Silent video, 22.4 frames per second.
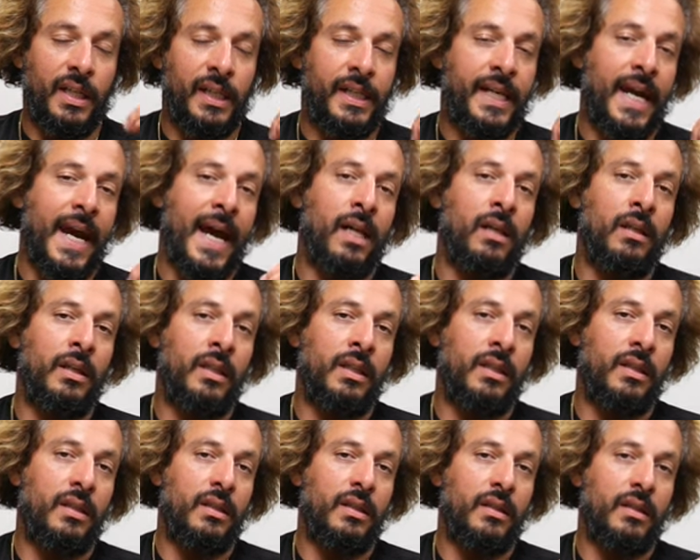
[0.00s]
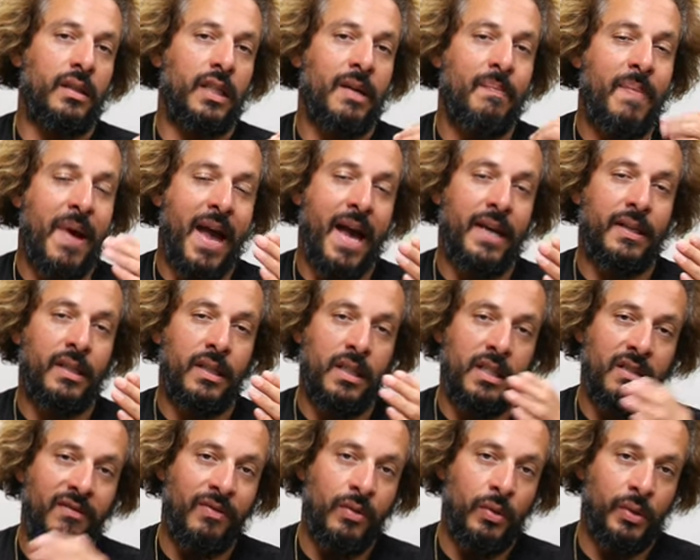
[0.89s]
gallon
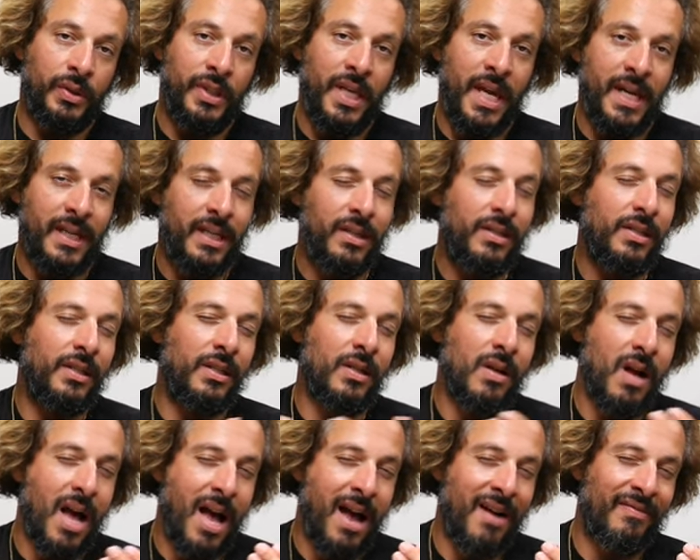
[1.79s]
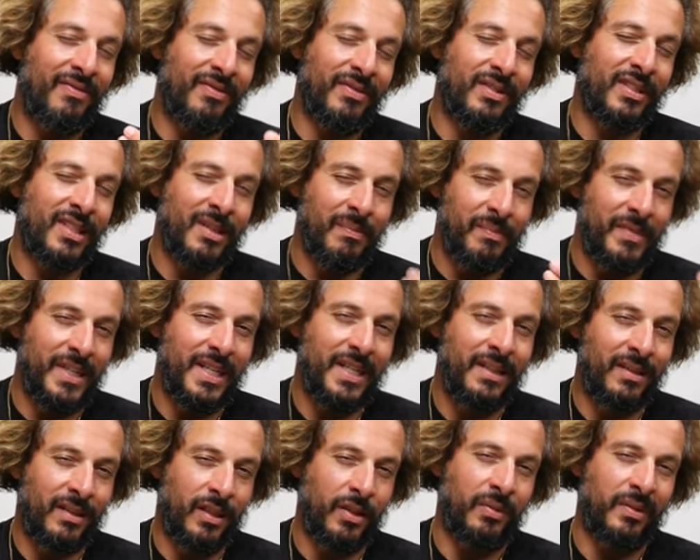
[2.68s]
capacity fuel tank, you still have some
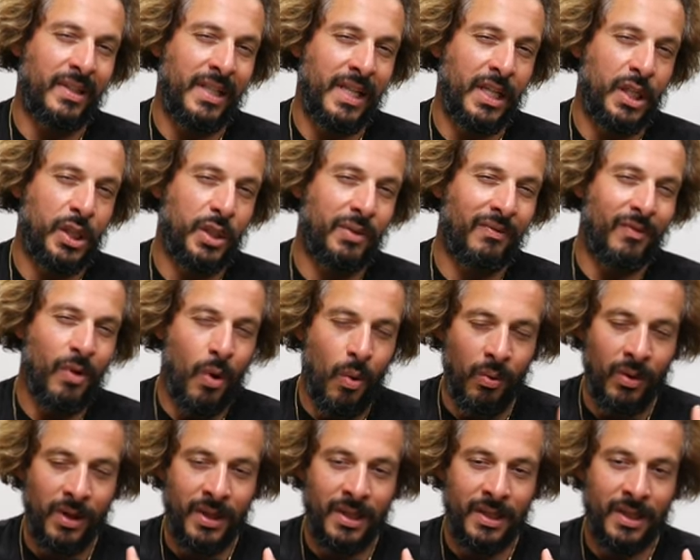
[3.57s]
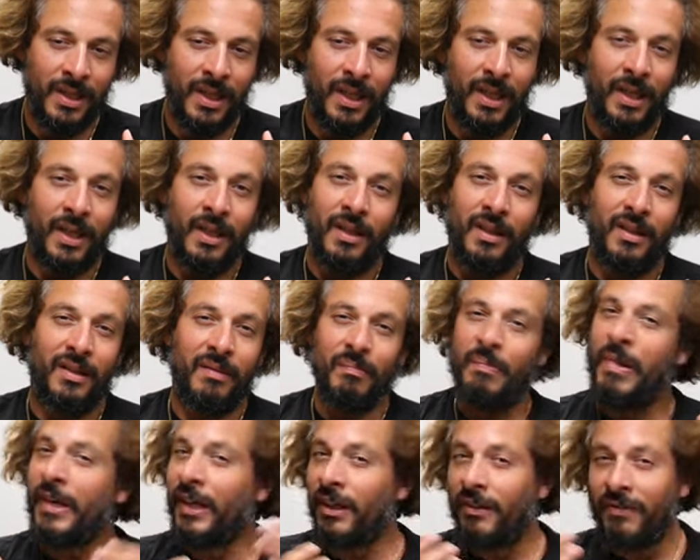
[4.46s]
decent range. Of course,
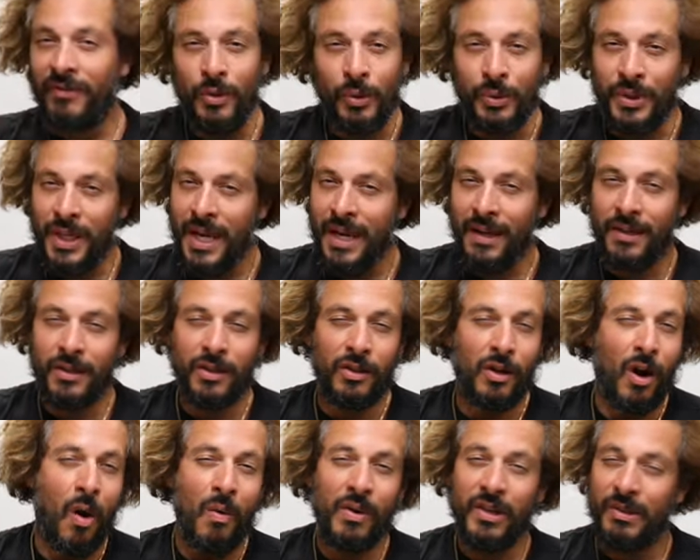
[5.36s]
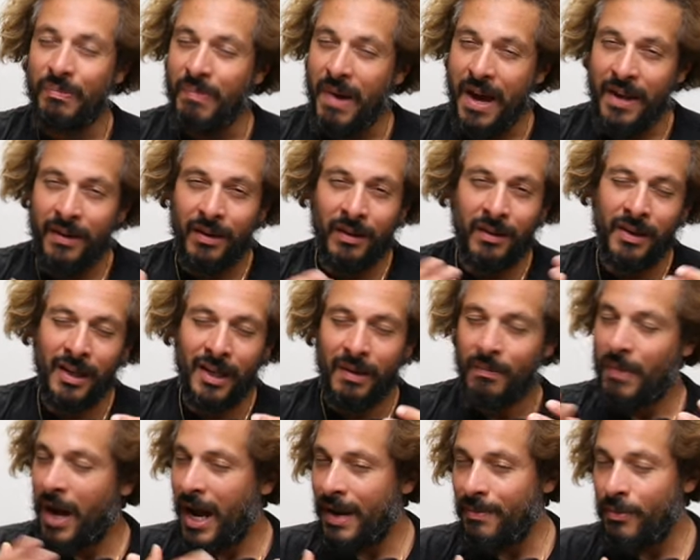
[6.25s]
bigger fuel tanks are always better
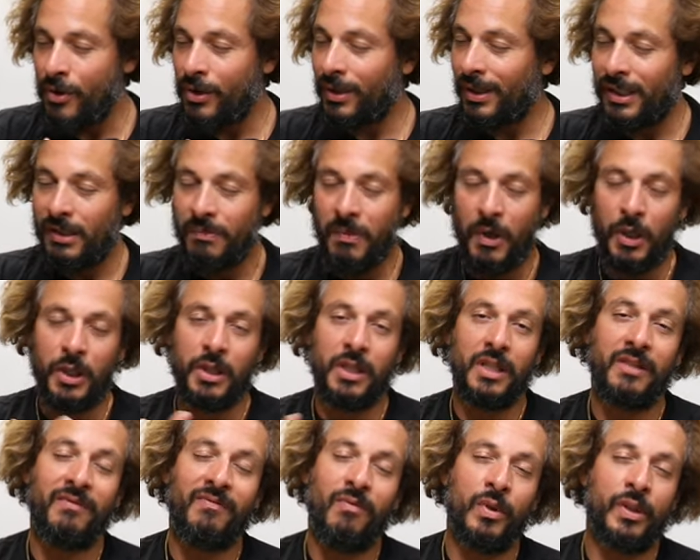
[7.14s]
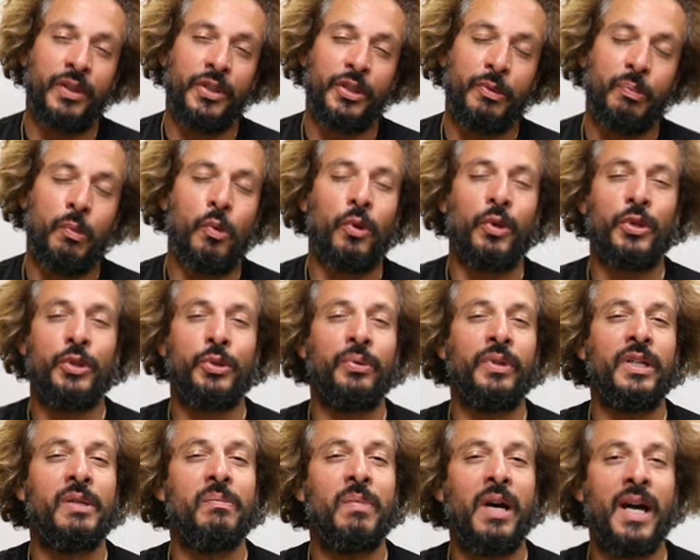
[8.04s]
in my book, especially for a sport
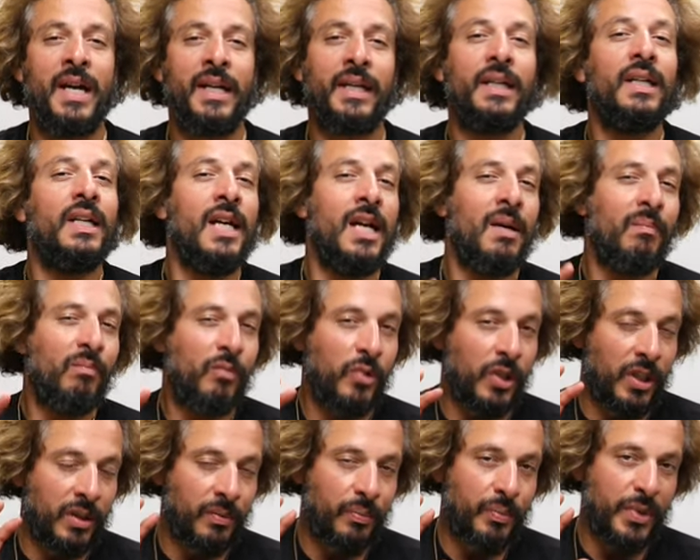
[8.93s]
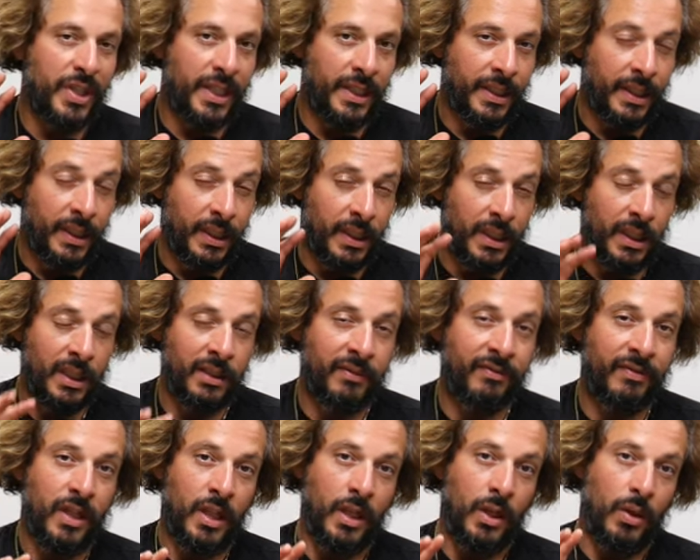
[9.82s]
touring bike, but we can
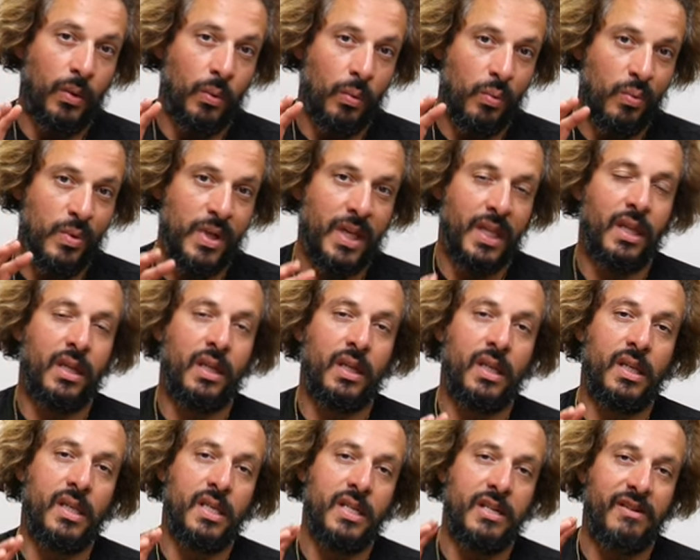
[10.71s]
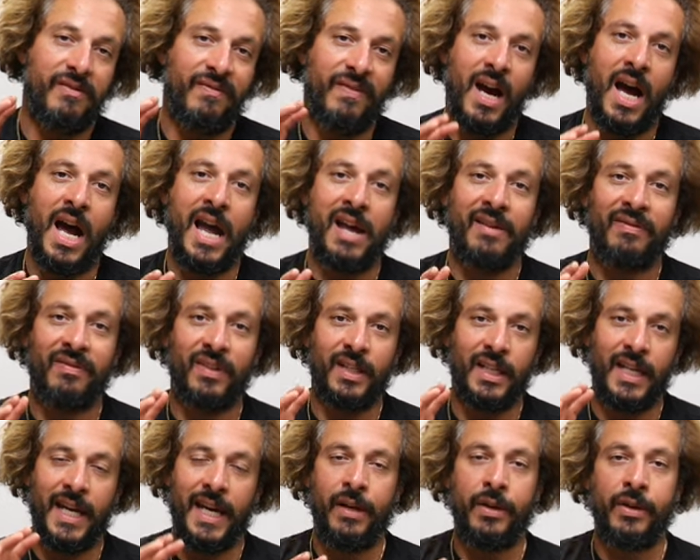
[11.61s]
live with the five
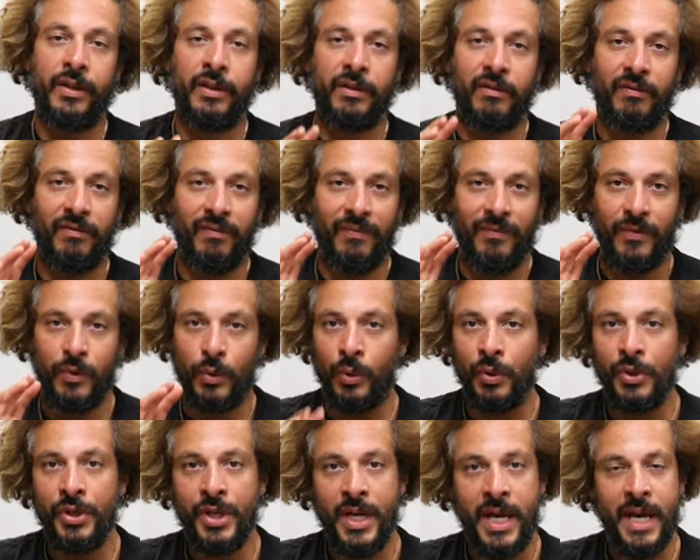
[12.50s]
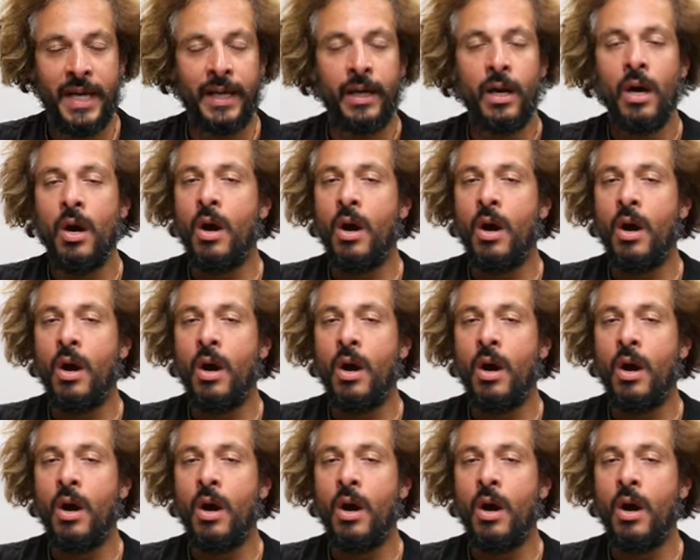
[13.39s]
gallon fuel tank.